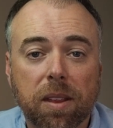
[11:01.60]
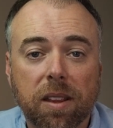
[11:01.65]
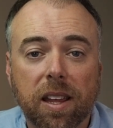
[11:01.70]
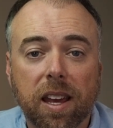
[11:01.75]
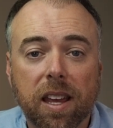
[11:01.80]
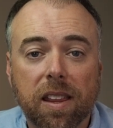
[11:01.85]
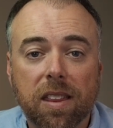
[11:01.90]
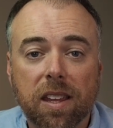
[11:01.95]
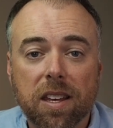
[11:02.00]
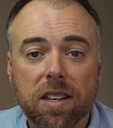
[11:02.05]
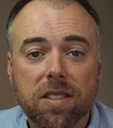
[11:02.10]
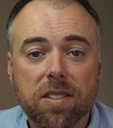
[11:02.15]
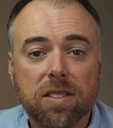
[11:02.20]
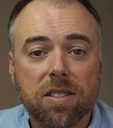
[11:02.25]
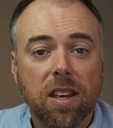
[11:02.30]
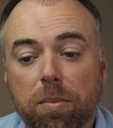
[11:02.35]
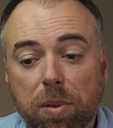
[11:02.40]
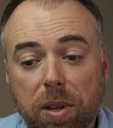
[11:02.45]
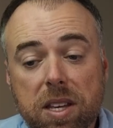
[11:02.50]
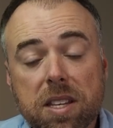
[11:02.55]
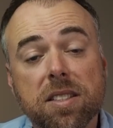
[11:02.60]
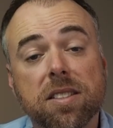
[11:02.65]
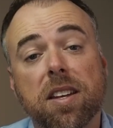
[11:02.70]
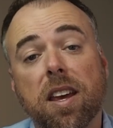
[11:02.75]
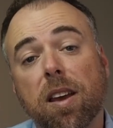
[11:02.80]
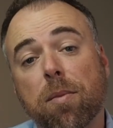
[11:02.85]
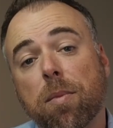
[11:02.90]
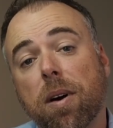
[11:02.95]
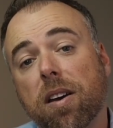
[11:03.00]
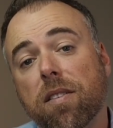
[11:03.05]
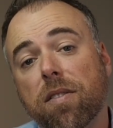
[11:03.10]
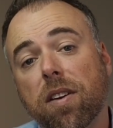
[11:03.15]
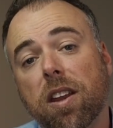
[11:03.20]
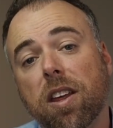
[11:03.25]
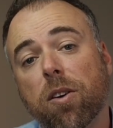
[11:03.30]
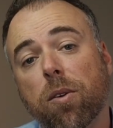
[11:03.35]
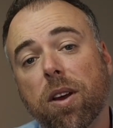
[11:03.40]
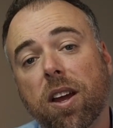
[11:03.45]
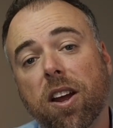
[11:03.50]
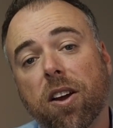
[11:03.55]
like this, please take my
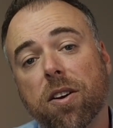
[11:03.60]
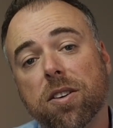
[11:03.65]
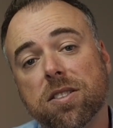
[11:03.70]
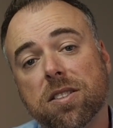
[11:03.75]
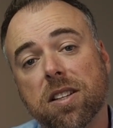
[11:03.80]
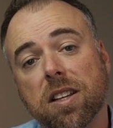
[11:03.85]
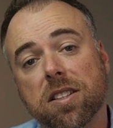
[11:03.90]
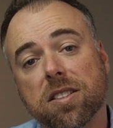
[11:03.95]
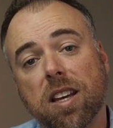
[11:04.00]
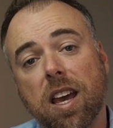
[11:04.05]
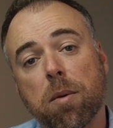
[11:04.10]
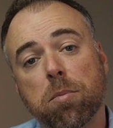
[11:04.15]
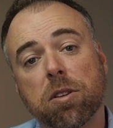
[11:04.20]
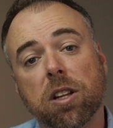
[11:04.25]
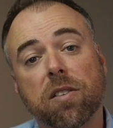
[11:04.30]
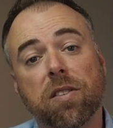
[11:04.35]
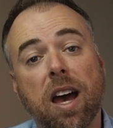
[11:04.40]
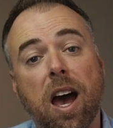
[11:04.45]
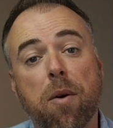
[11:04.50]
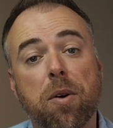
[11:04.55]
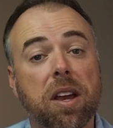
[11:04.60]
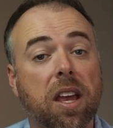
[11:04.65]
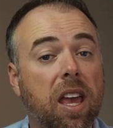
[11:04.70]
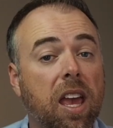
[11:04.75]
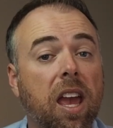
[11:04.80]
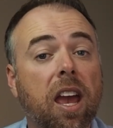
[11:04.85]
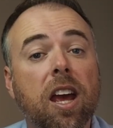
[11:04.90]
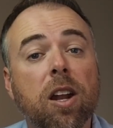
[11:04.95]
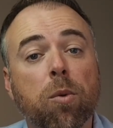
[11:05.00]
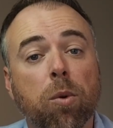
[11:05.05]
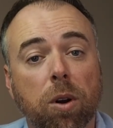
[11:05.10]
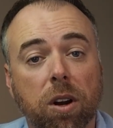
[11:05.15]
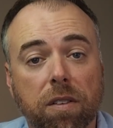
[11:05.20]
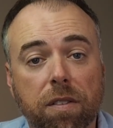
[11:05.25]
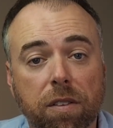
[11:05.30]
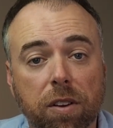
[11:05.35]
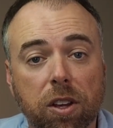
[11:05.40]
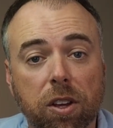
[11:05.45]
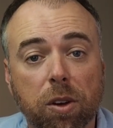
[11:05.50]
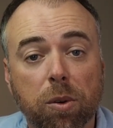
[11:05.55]
video here as an example of how it can work
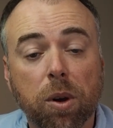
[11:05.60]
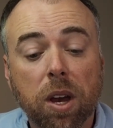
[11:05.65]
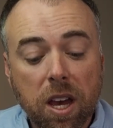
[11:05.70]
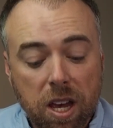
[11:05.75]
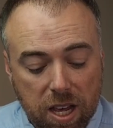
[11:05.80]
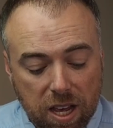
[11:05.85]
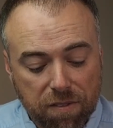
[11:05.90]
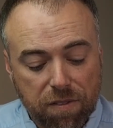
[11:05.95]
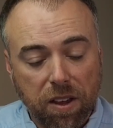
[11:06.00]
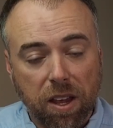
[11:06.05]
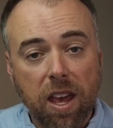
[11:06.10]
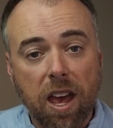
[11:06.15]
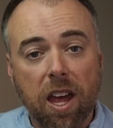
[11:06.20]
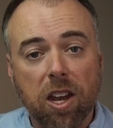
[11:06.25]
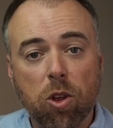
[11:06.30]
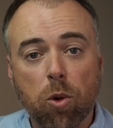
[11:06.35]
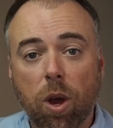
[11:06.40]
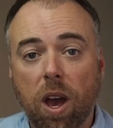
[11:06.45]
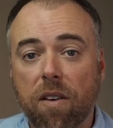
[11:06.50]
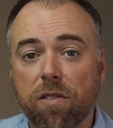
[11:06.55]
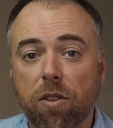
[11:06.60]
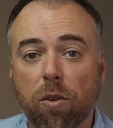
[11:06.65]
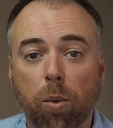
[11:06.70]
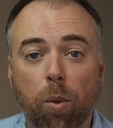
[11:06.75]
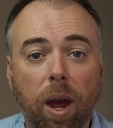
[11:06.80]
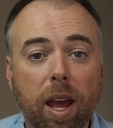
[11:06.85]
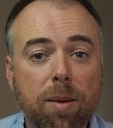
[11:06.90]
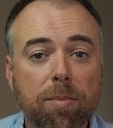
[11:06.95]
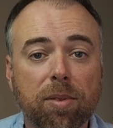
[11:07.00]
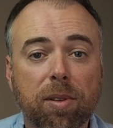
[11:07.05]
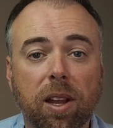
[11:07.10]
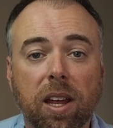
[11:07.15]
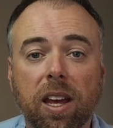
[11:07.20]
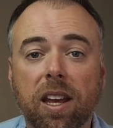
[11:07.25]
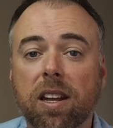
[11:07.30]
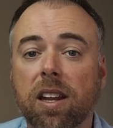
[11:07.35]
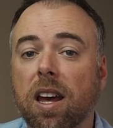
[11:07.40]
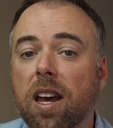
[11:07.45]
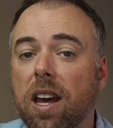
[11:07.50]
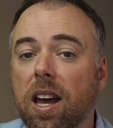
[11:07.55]
for you if, again, you have the right
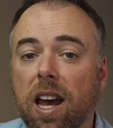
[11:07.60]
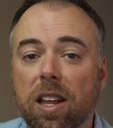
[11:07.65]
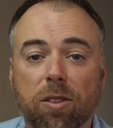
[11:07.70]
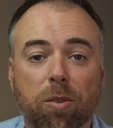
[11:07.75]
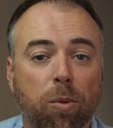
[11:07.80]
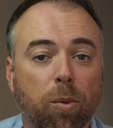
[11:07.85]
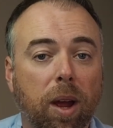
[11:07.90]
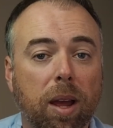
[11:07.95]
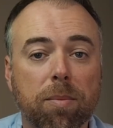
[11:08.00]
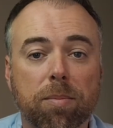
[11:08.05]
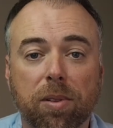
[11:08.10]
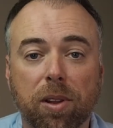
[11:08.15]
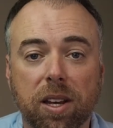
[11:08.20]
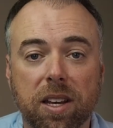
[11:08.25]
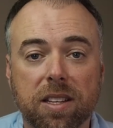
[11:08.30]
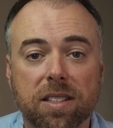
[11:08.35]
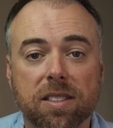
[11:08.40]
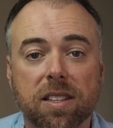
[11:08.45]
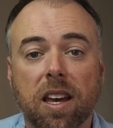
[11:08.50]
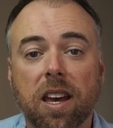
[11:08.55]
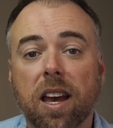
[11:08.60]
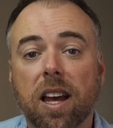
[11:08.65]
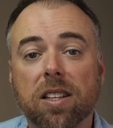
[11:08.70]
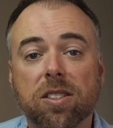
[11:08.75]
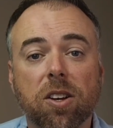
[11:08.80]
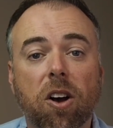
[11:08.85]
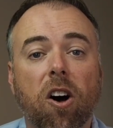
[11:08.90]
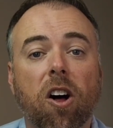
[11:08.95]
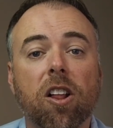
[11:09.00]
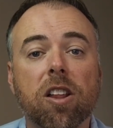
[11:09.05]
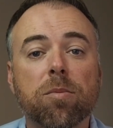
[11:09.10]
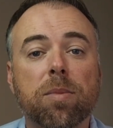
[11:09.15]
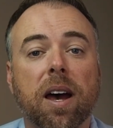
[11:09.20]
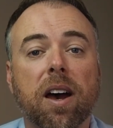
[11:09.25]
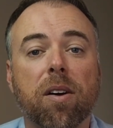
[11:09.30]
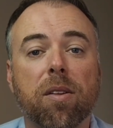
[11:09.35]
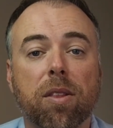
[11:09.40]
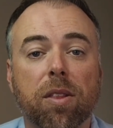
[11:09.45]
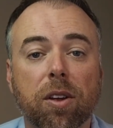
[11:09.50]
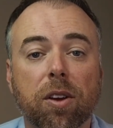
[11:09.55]
plane at the right place. It's all
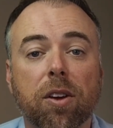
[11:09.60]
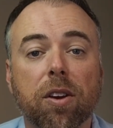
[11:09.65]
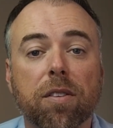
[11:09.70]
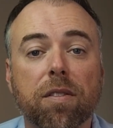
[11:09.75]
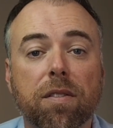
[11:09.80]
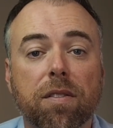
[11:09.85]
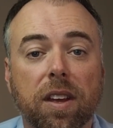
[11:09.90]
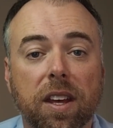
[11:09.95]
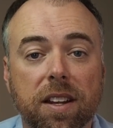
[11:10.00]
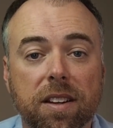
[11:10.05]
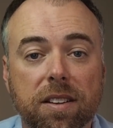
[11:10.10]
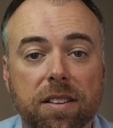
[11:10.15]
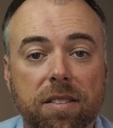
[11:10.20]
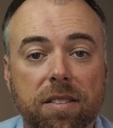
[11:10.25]
about the good fit.